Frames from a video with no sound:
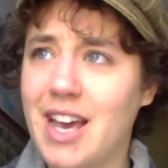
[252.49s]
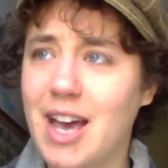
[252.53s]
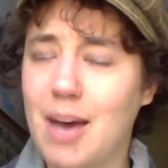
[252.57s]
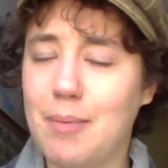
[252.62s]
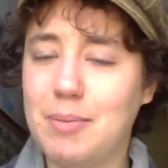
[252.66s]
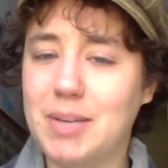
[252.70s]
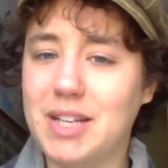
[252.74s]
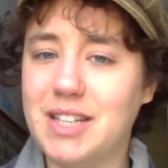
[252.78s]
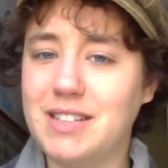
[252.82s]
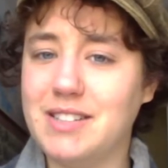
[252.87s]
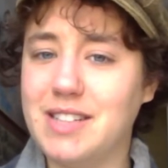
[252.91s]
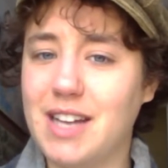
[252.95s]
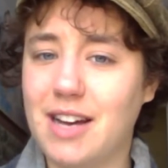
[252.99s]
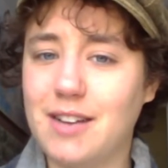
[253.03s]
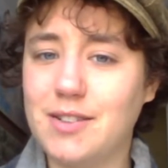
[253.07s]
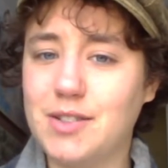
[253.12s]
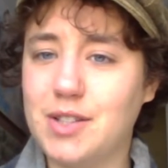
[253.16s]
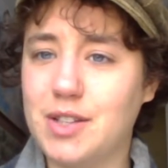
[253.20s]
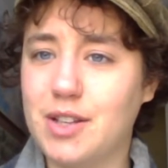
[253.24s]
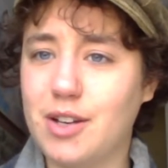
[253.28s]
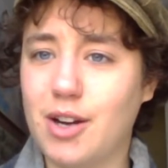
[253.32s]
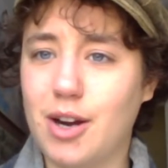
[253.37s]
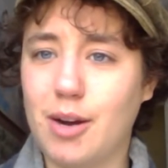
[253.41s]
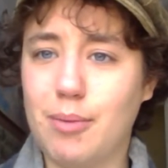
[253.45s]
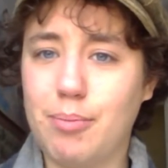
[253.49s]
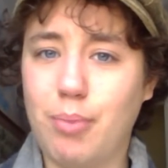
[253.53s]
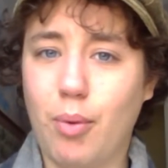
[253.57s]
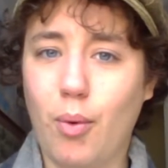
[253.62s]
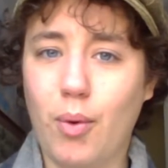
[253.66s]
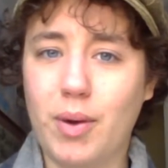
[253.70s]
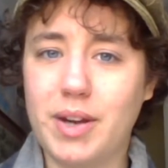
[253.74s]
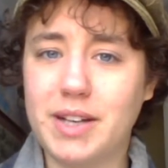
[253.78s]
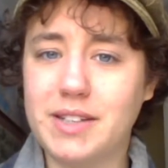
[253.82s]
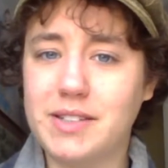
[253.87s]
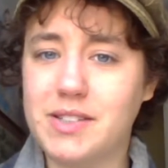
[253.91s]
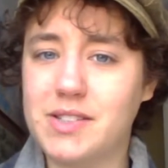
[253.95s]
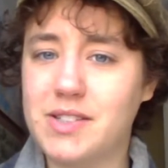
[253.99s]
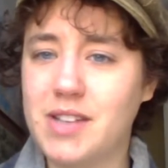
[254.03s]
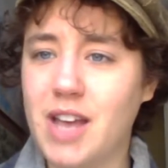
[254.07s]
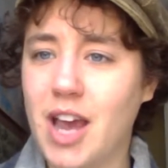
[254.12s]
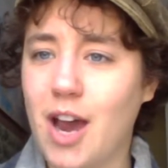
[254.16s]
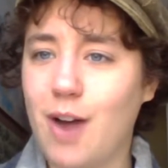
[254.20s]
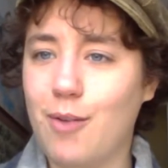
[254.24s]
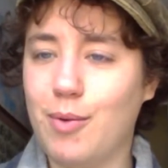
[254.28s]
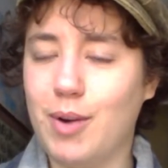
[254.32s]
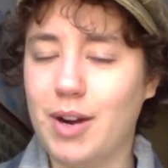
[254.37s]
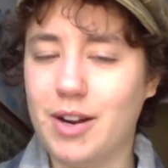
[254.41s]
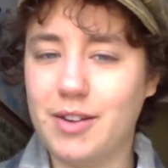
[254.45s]
I mean, down to there are points
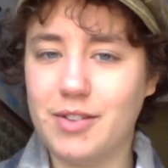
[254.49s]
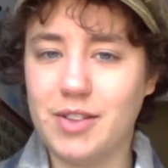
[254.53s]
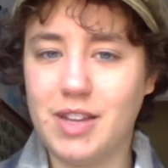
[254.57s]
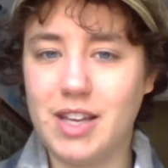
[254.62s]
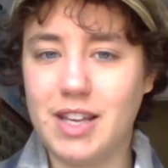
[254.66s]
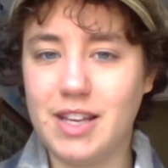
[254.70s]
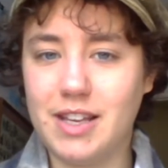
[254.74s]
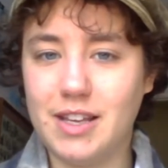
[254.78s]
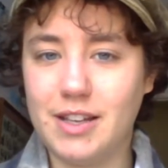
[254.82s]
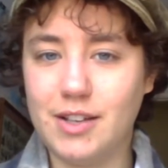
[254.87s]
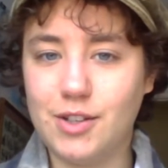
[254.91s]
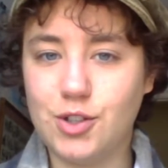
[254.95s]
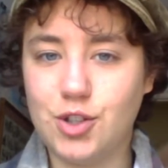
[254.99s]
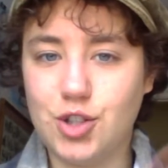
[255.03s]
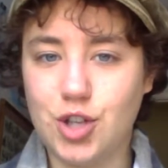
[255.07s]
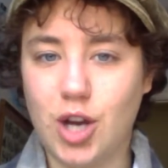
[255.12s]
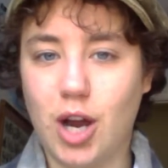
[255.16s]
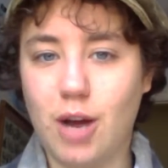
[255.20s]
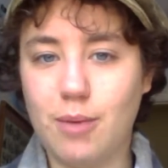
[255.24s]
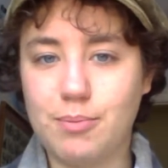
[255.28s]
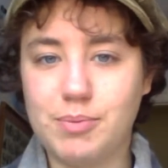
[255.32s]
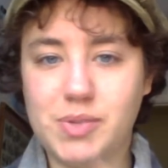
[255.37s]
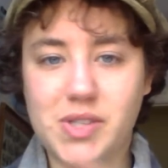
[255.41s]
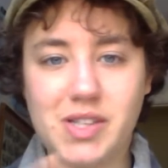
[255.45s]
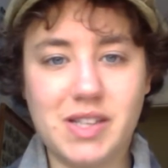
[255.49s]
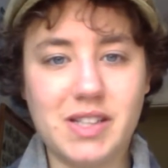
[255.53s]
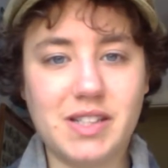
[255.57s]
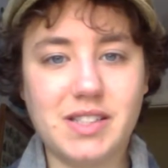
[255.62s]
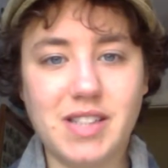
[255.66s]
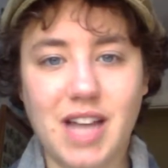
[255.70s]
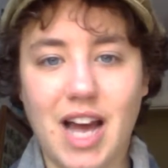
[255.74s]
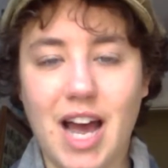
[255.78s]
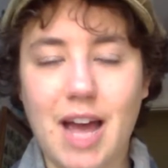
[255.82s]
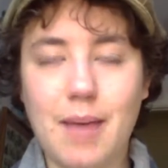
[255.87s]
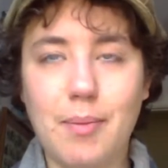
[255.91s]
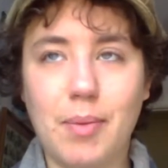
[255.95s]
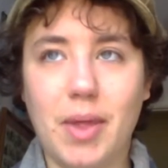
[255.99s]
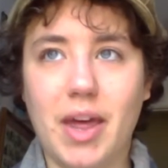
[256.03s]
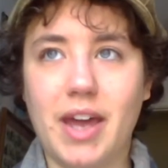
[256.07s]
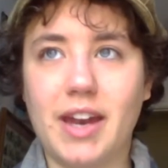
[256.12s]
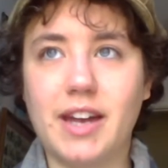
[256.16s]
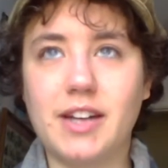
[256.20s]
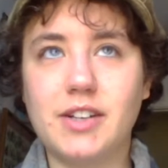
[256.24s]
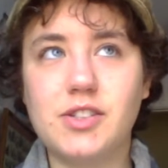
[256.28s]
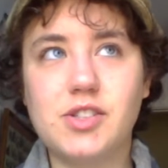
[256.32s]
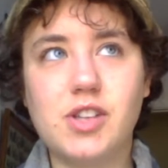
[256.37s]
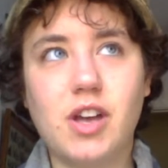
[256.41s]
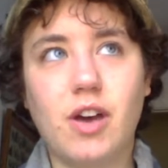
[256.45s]
where the jumps in the timeline,
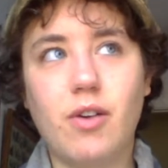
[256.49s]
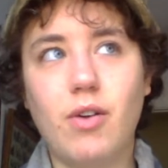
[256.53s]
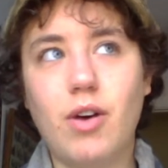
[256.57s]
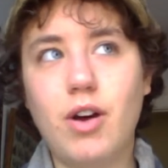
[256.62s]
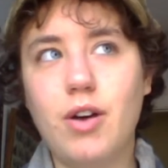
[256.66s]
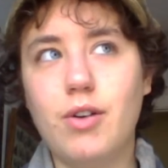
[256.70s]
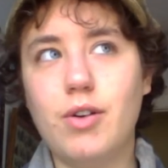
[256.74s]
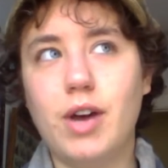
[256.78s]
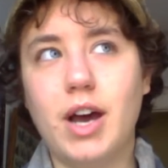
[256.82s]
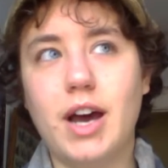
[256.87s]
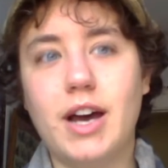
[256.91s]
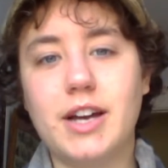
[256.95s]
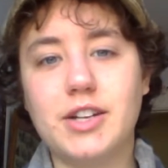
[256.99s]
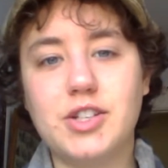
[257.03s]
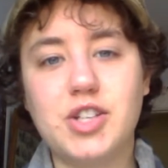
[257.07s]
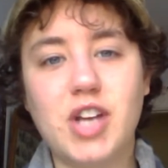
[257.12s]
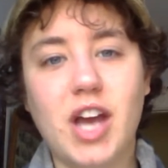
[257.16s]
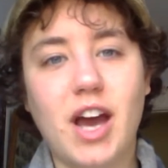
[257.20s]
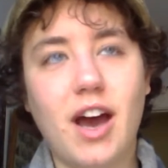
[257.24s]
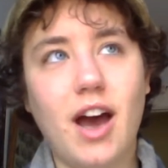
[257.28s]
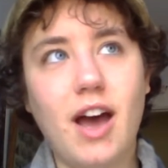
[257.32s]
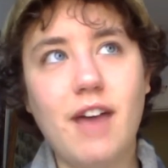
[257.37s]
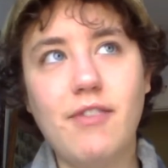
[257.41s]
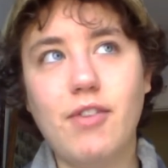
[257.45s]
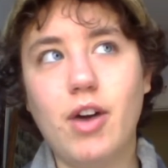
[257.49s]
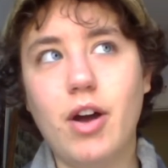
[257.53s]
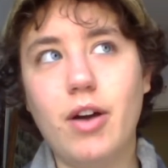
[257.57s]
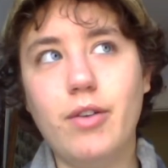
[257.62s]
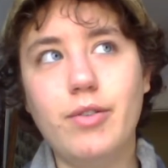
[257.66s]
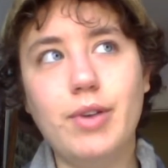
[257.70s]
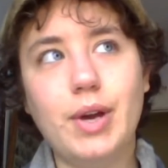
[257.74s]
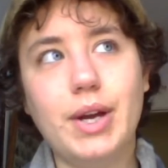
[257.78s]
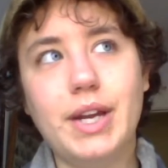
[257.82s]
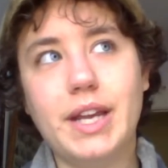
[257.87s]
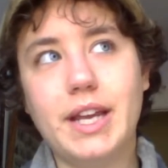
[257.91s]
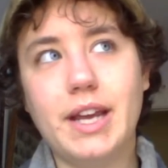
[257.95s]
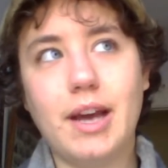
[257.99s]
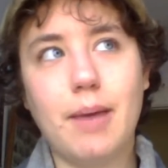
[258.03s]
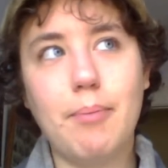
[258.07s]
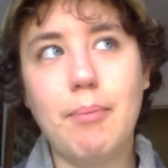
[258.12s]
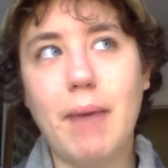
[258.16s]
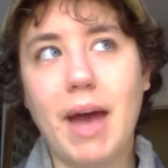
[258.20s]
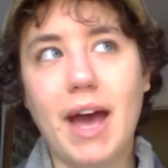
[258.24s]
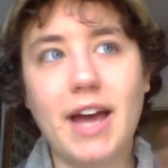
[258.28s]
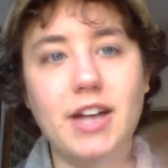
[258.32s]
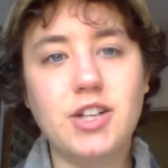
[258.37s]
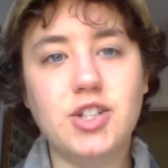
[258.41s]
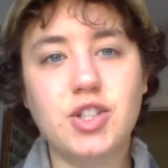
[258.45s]
I just go, oh gosh, yeah, I've already
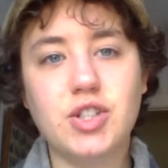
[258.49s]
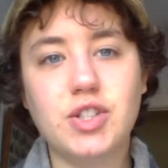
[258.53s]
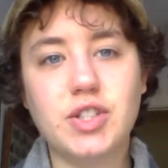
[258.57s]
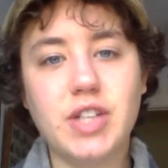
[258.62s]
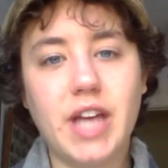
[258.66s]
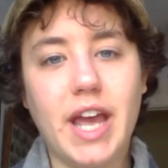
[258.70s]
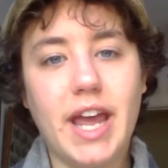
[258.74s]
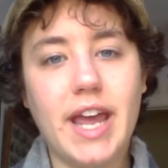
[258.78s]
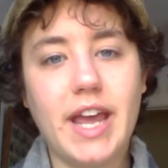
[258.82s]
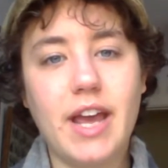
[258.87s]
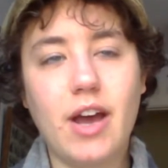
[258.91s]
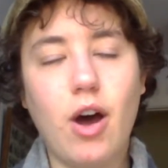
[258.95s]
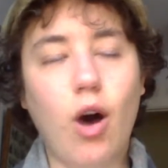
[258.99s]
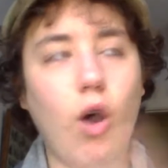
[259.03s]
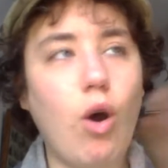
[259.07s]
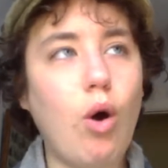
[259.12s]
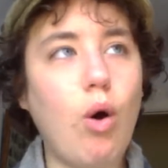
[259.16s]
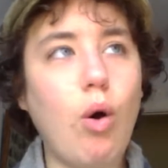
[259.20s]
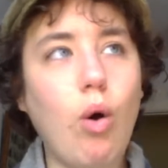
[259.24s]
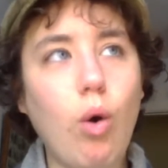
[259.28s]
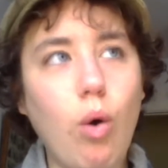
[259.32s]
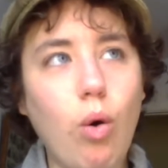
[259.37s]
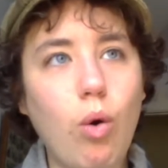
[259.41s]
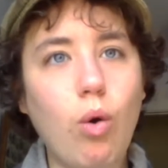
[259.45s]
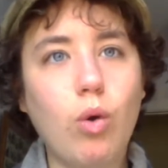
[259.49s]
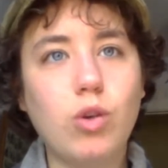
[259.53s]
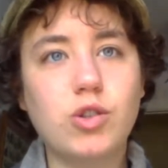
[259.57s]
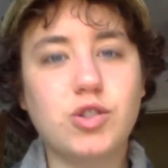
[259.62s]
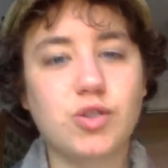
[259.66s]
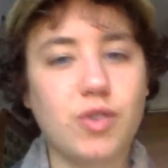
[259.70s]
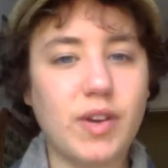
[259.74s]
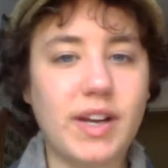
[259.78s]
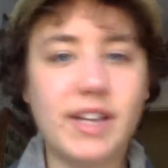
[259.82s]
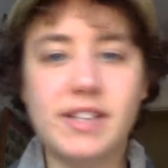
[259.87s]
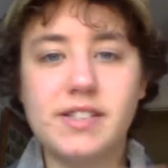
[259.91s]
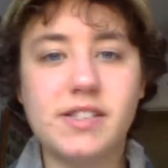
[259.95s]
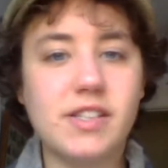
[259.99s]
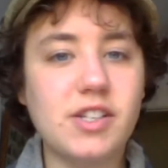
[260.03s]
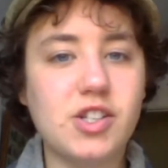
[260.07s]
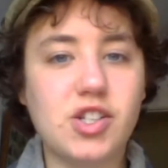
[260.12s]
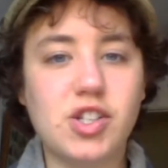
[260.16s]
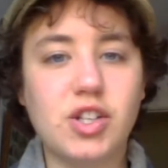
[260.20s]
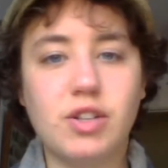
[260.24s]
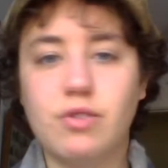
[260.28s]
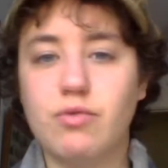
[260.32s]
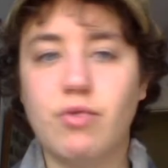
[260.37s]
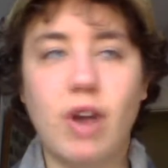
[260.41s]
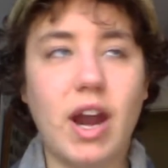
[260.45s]
imagined a whole
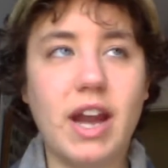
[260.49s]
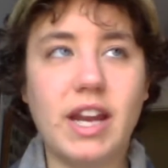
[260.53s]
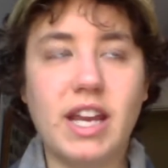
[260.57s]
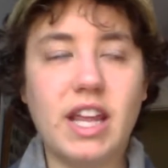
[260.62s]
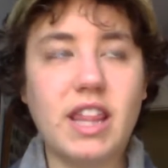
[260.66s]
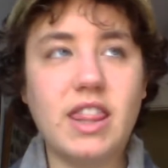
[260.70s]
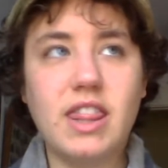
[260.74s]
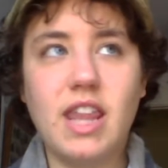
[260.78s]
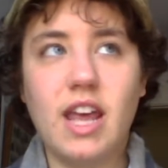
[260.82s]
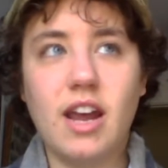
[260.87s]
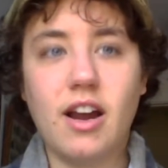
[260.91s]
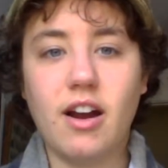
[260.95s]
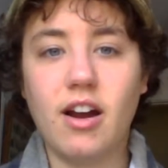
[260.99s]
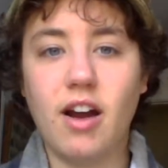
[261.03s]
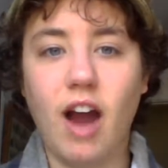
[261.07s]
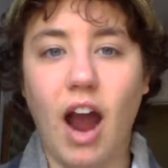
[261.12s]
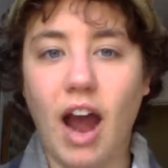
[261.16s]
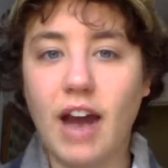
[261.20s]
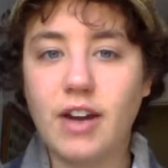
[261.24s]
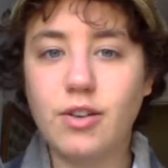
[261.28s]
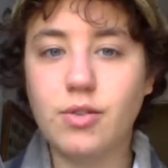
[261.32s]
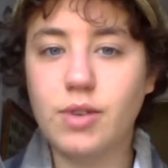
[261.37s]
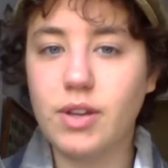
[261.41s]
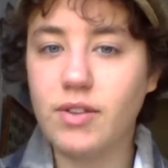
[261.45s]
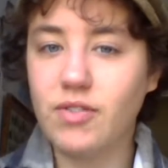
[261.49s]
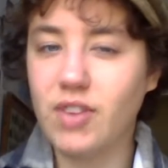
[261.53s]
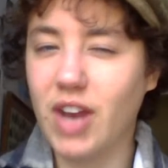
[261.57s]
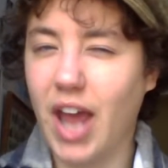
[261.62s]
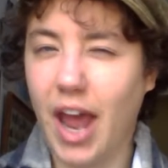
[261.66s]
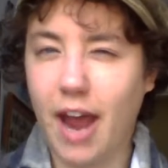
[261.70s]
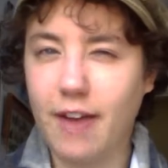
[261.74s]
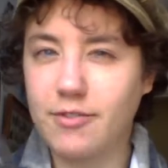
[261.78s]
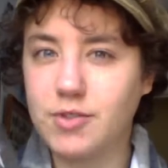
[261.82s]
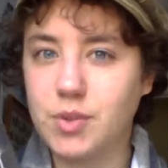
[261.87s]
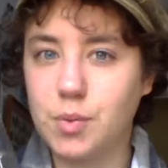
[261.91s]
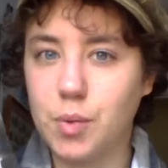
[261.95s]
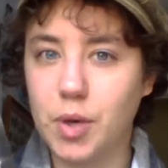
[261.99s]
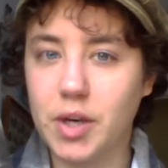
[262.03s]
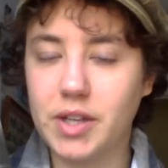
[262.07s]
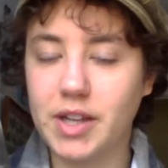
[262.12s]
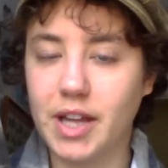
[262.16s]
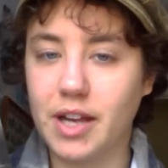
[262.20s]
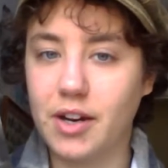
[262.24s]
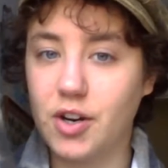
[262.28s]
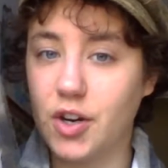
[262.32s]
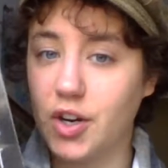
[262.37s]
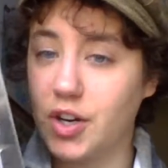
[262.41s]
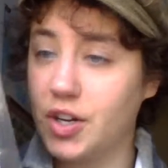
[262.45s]
transition right in there. I don't even have to work
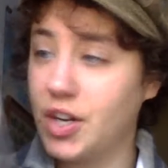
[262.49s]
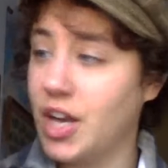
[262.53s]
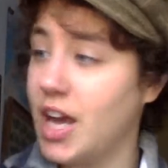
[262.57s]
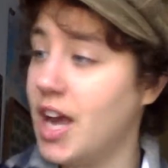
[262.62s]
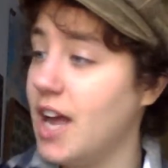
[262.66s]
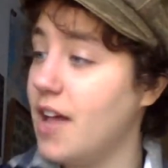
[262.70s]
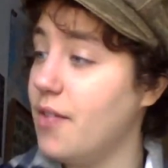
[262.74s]
that hard.